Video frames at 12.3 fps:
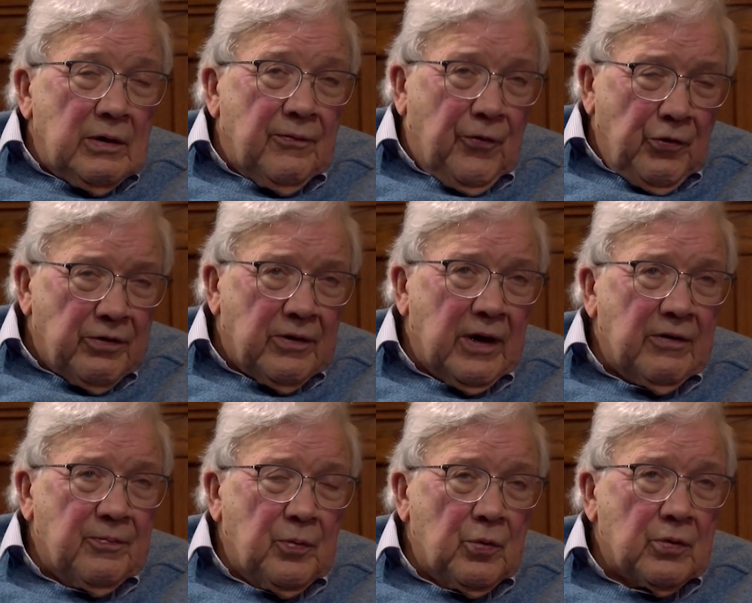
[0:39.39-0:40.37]
the first
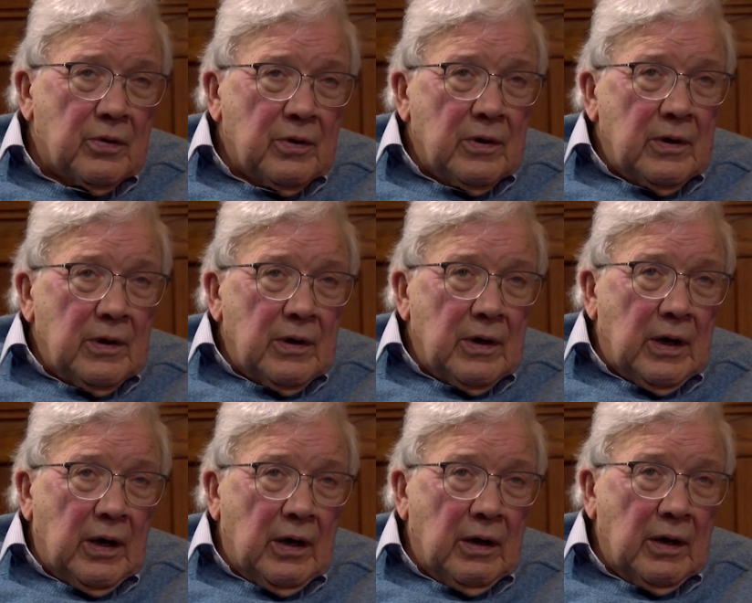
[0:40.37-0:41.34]
lifeboat
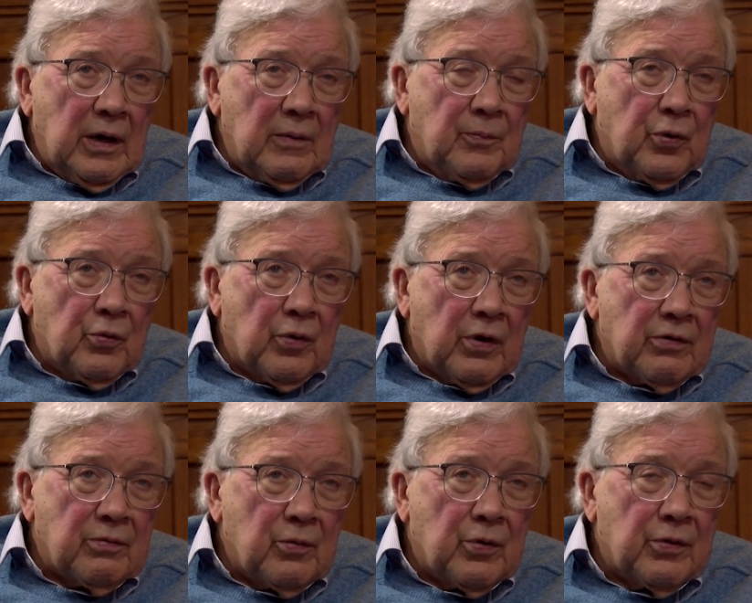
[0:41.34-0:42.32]
in
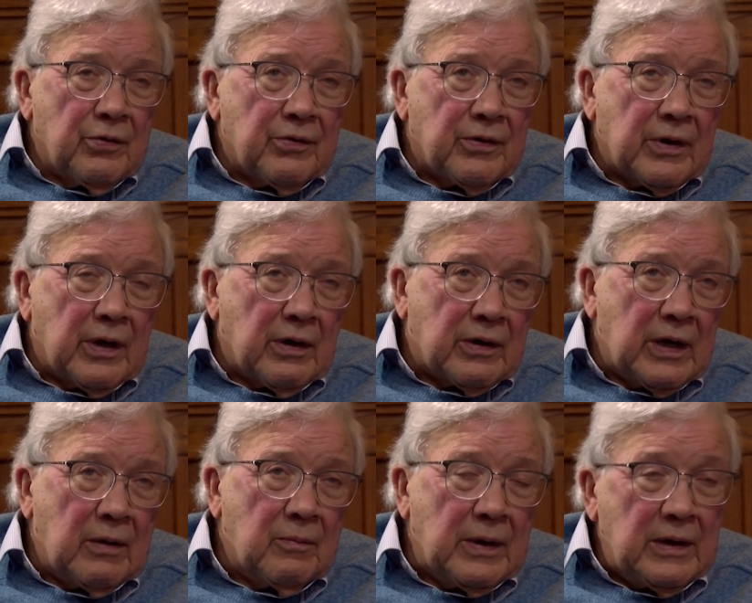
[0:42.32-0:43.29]
Portrush
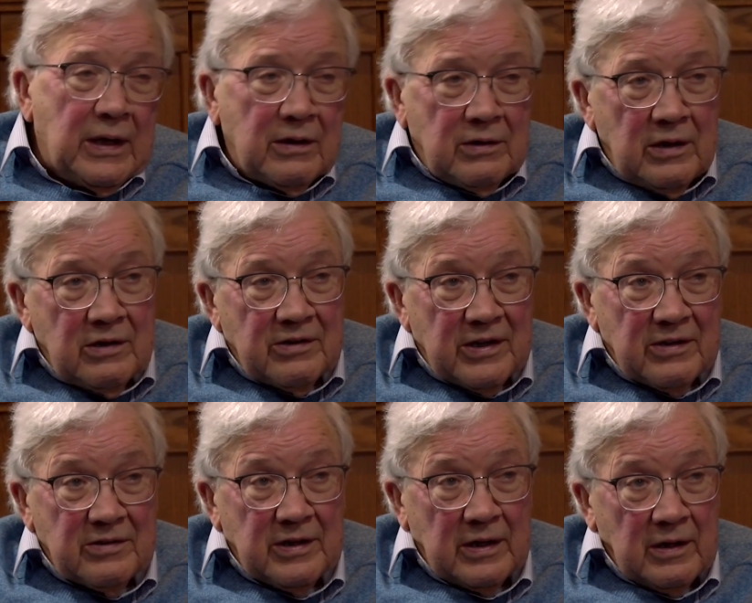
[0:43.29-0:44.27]
came in
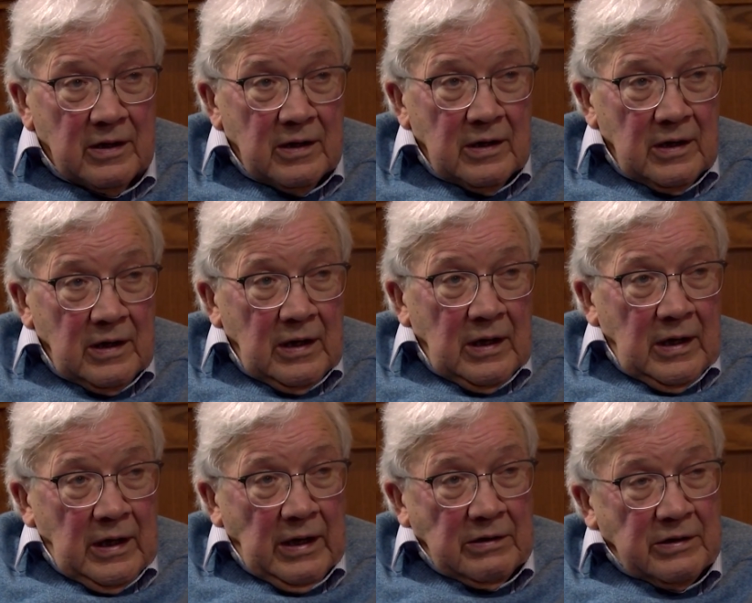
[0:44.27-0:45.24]
1860,
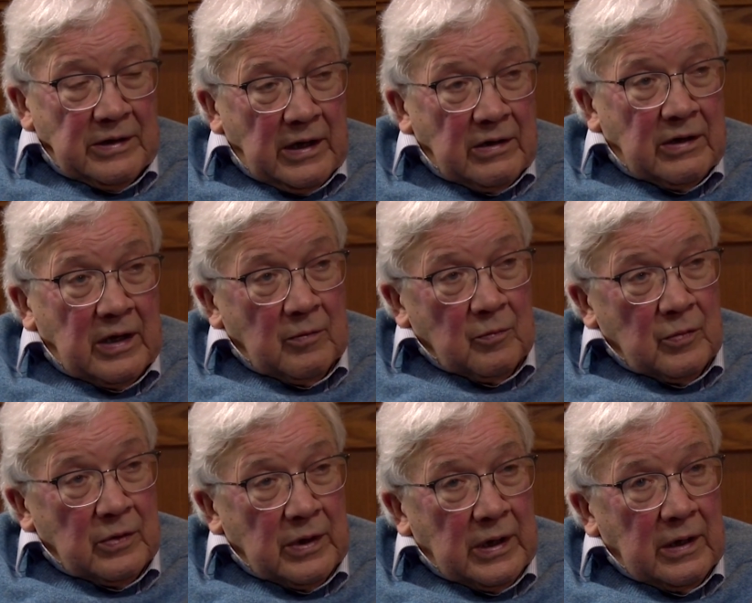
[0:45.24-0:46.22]
and at that
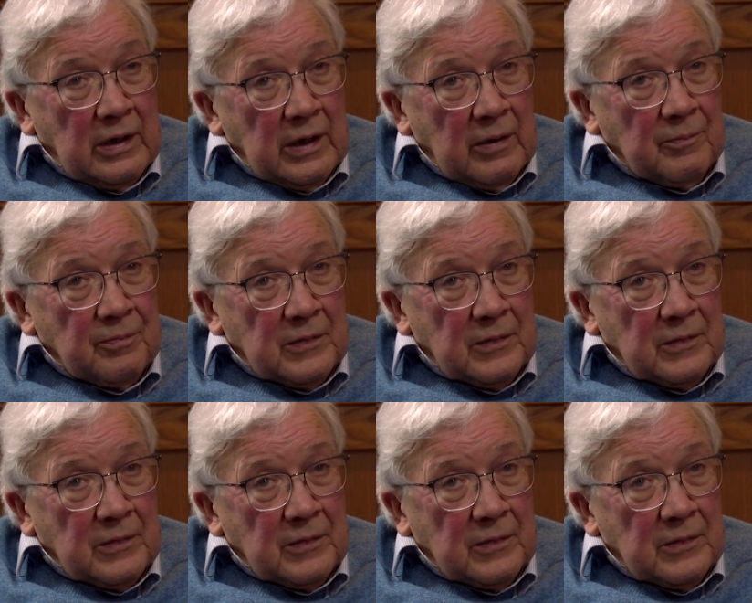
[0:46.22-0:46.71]
time they